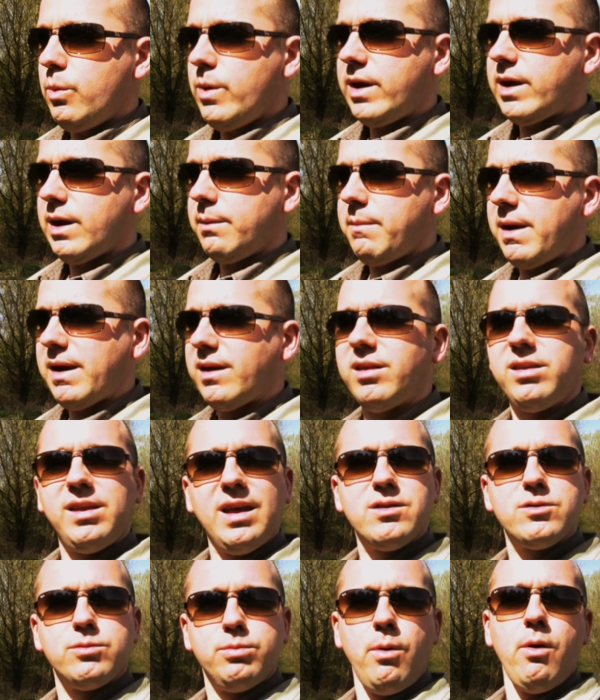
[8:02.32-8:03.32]
We can make
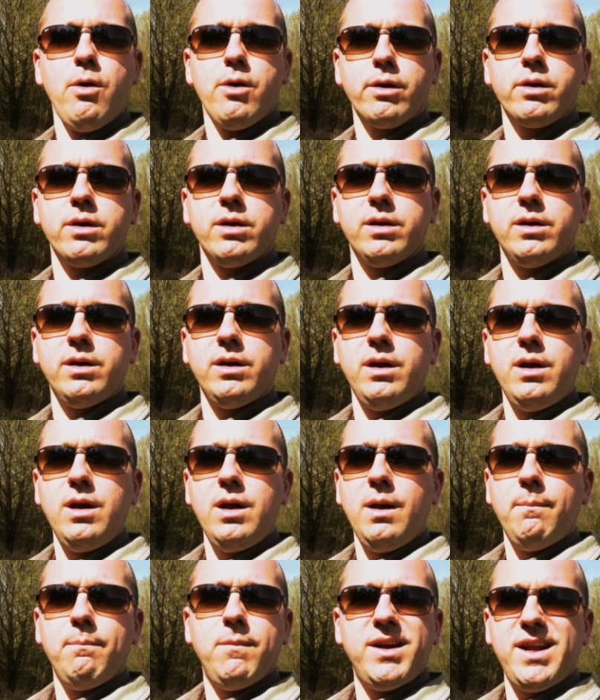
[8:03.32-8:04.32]
things work,
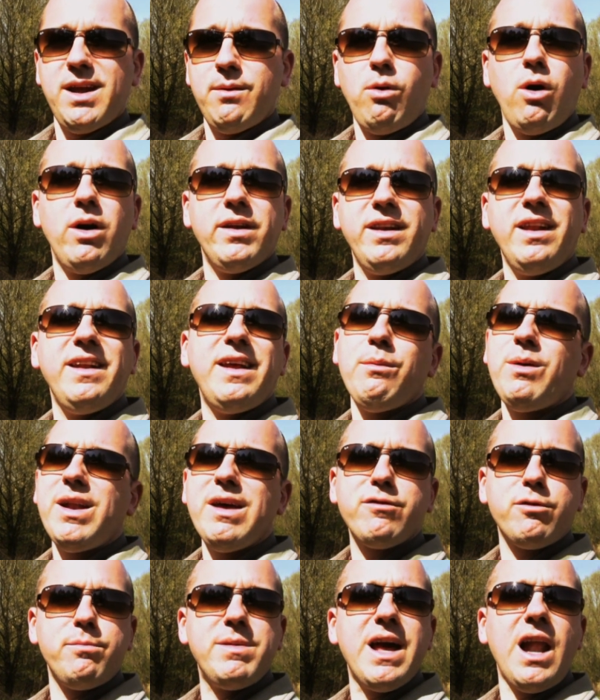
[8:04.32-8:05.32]
but they will
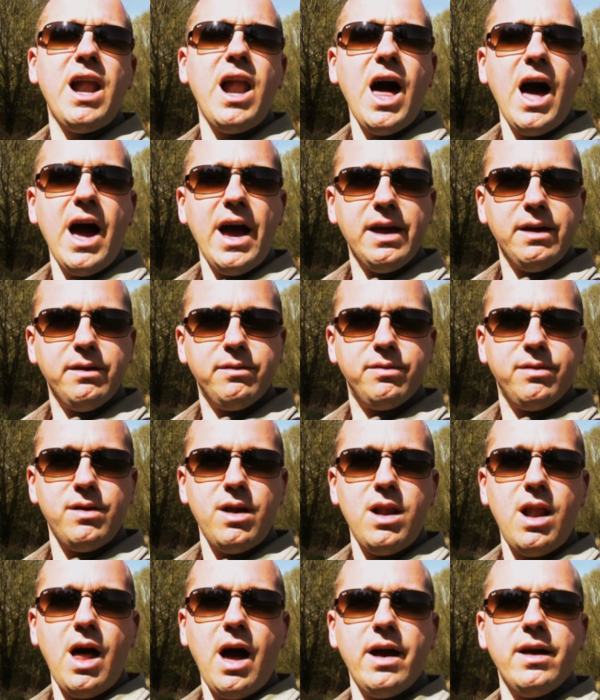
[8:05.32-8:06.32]
never be alive.
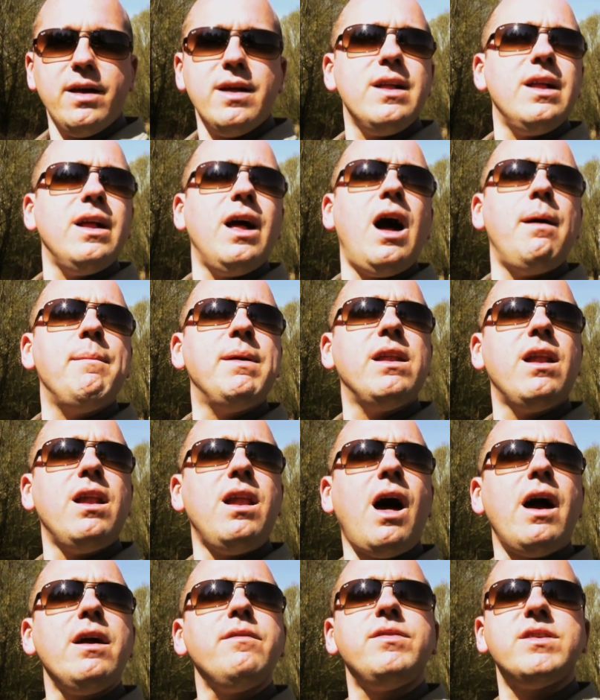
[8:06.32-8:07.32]

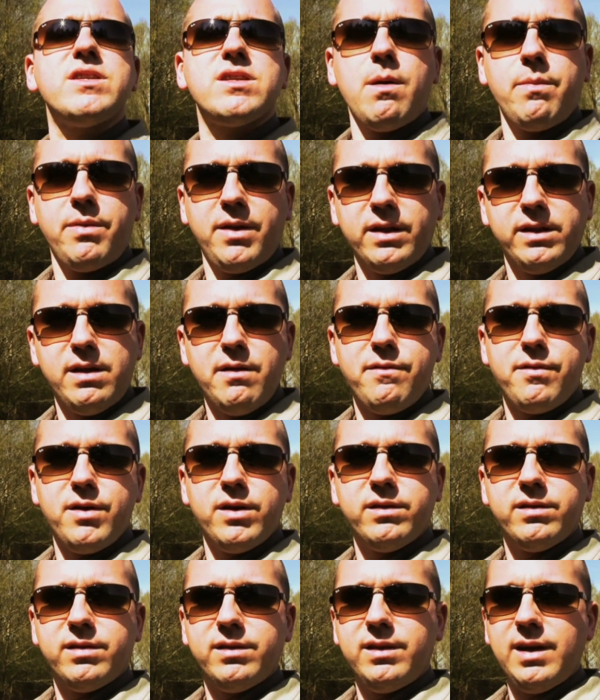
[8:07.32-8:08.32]
Life is something
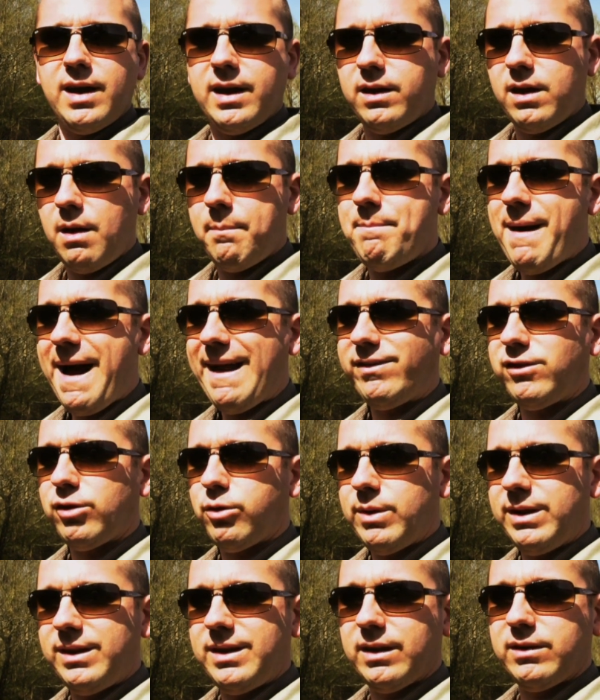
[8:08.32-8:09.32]
different than a
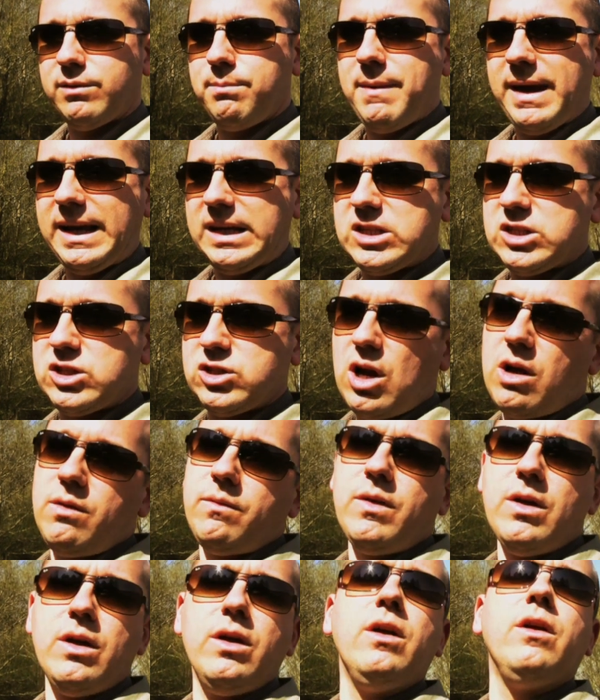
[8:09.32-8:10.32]
battery that makes
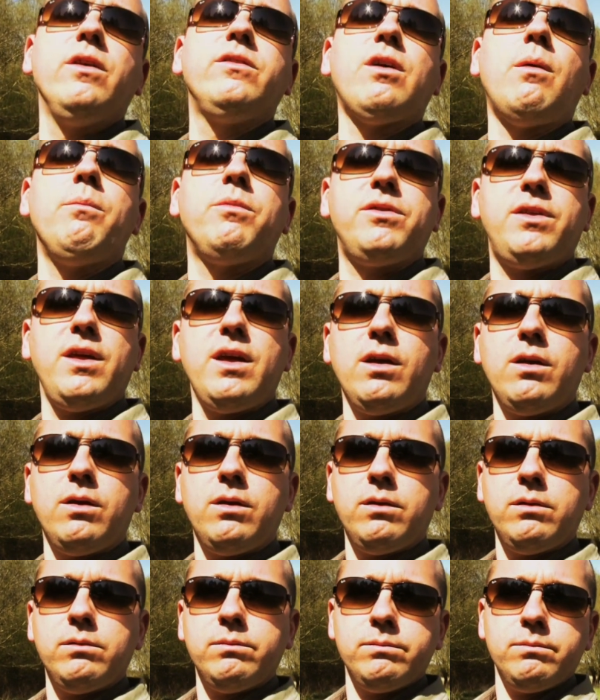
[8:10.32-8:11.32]

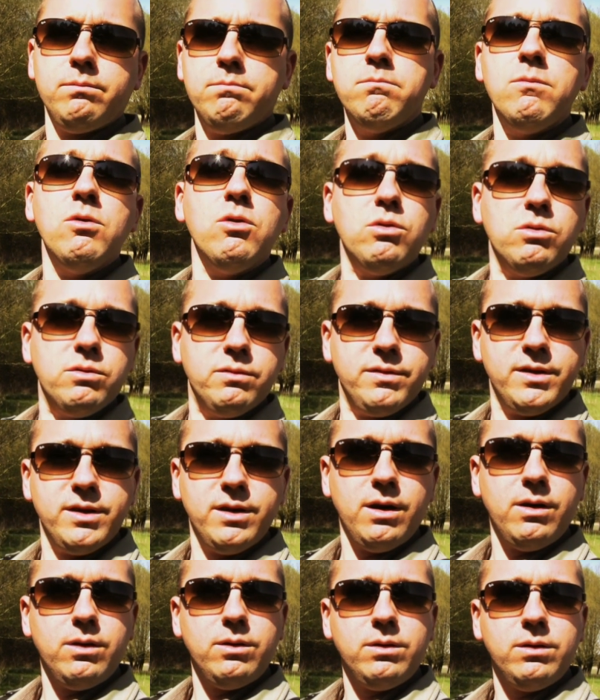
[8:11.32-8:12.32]
something move,
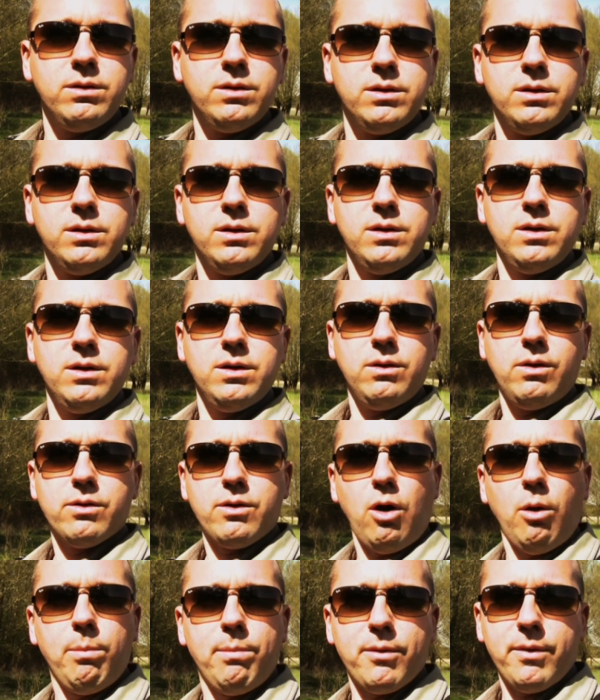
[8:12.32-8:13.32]
you know,
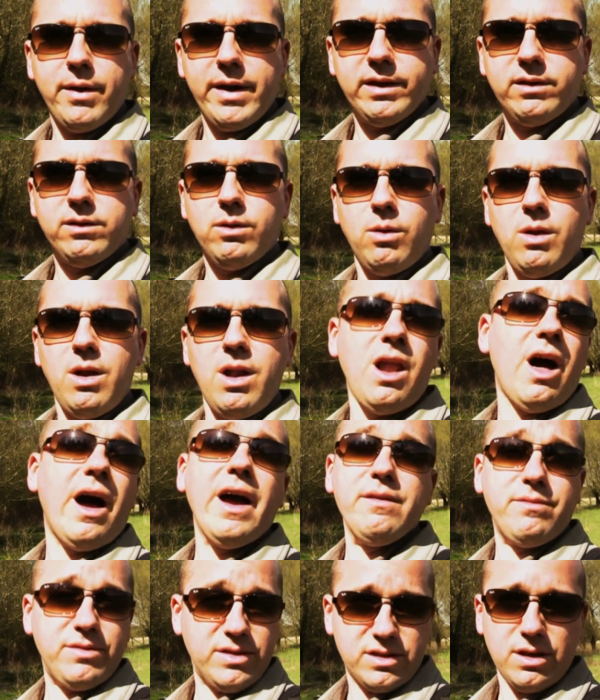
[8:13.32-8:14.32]
or operate. No,
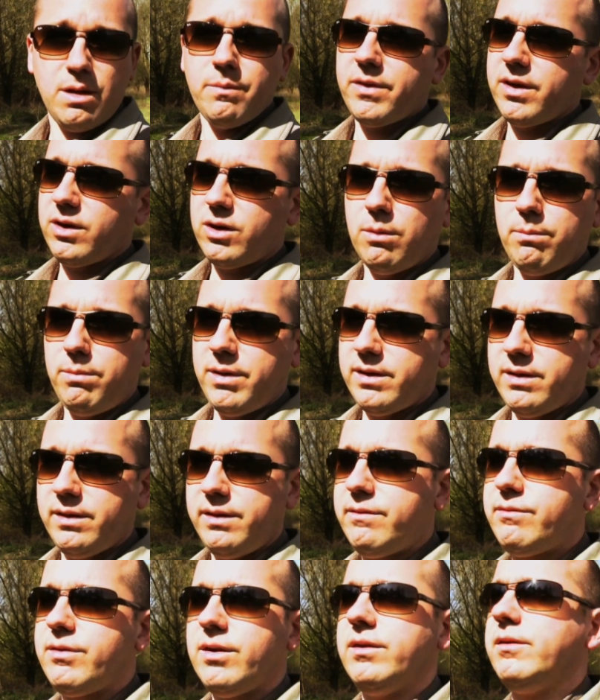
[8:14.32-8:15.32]
life is something completely
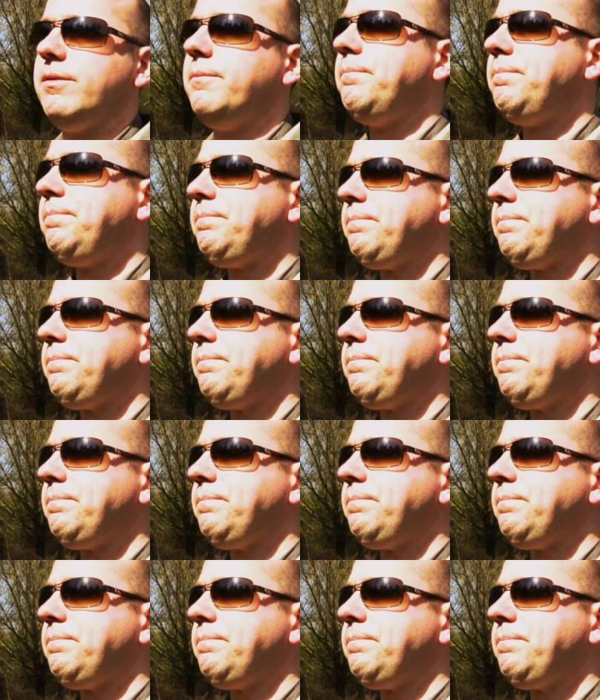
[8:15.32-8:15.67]
different.